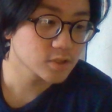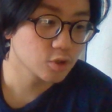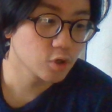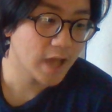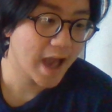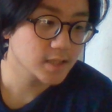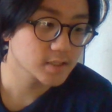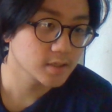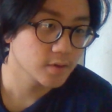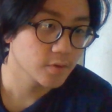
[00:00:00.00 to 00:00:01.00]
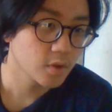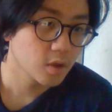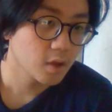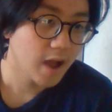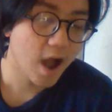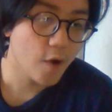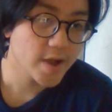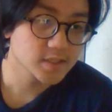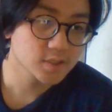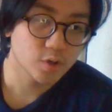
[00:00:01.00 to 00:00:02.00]
to look at how
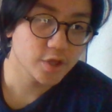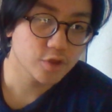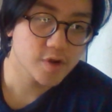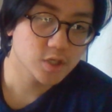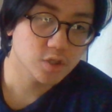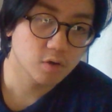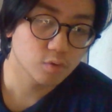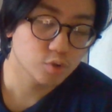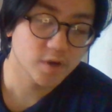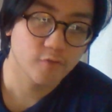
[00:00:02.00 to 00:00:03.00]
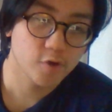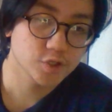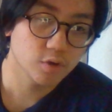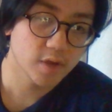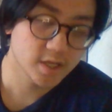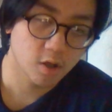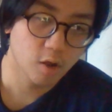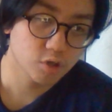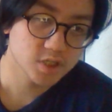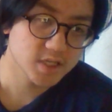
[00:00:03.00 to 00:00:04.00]
he's 23 years old or 24 years old and he's
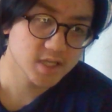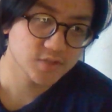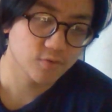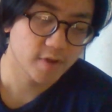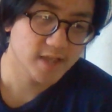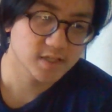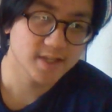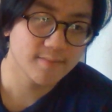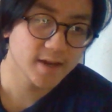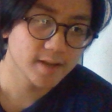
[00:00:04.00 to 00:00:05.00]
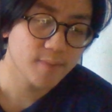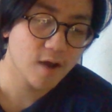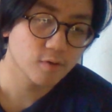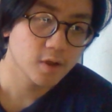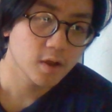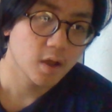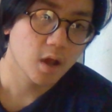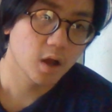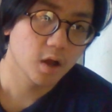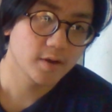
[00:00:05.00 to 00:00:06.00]
ultra successful. He has a £10 million
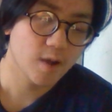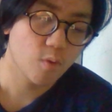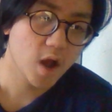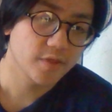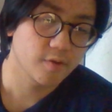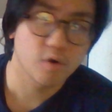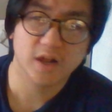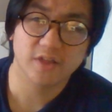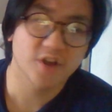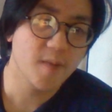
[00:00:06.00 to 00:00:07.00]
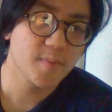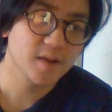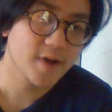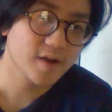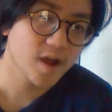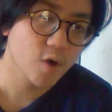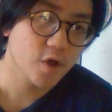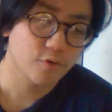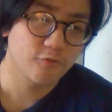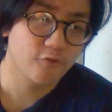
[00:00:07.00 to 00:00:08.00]
net worth, or like a £30 million net
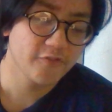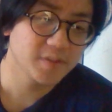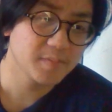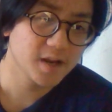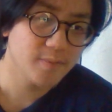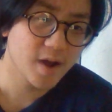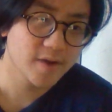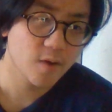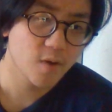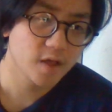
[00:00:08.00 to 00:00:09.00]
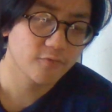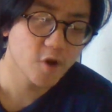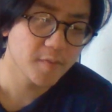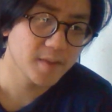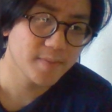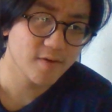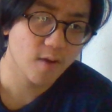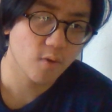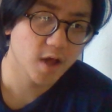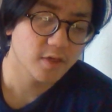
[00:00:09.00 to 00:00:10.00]
worth, or a £50 million net worth, £40 million
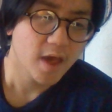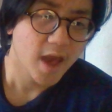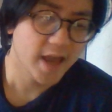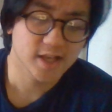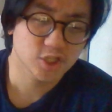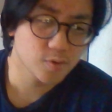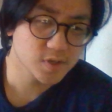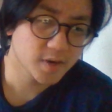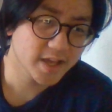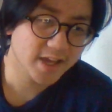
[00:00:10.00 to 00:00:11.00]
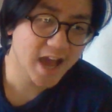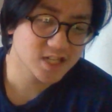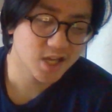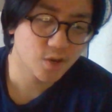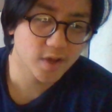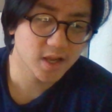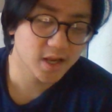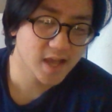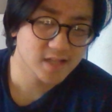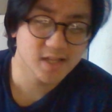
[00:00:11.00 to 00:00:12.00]
net worth, and he has so much money, cash, liquid, and
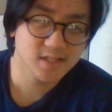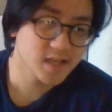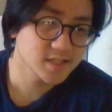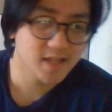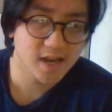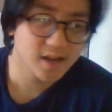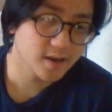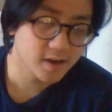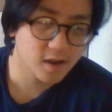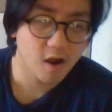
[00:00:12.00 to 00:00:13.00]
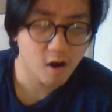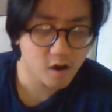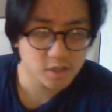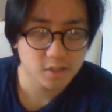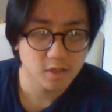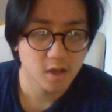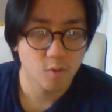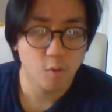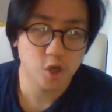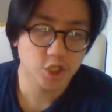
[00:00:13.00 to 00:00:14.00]
he has this, this, and that, da, da, da, da, cars,
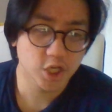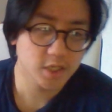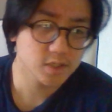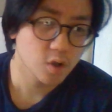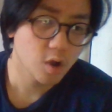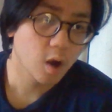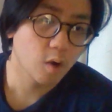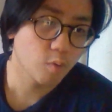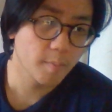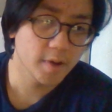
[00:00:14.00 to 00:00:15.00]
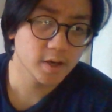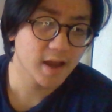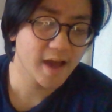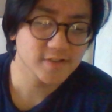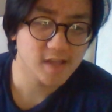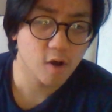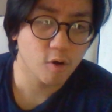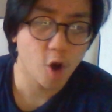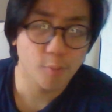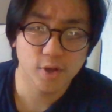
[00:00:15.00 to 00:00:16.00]
watches, woman, lifestyle,
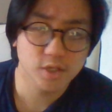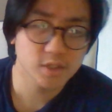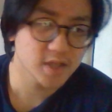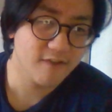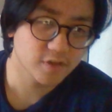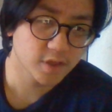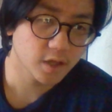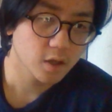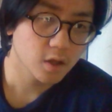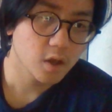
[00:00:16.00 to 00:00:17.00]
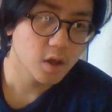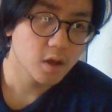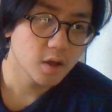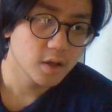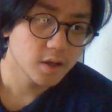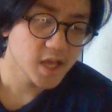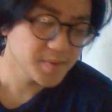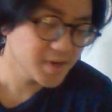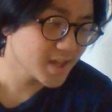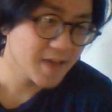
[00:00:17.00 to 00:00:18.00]
opulence, everything. He's
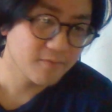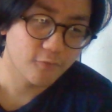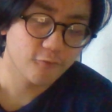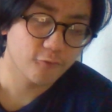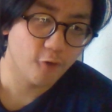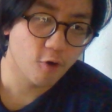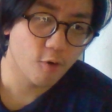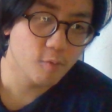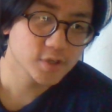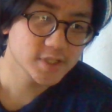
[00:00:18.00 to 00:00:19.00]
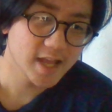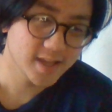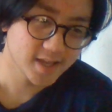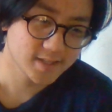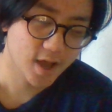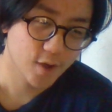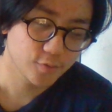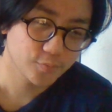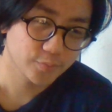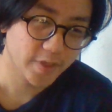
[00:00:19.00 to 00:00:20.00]
been in the game for almost 10 years now.
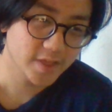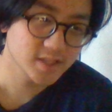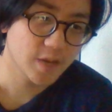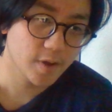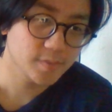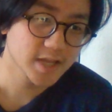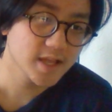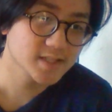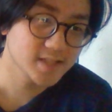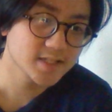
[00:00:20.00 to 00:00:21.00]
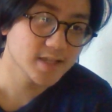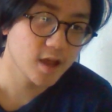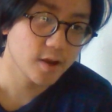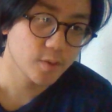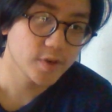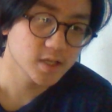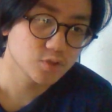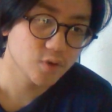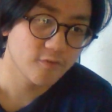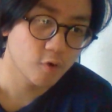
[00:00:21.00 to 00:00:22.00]
I think it's coming up 10 years this year when he
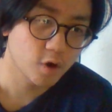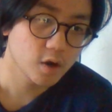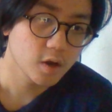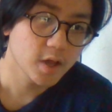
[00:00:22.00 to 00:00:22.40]
turns 24.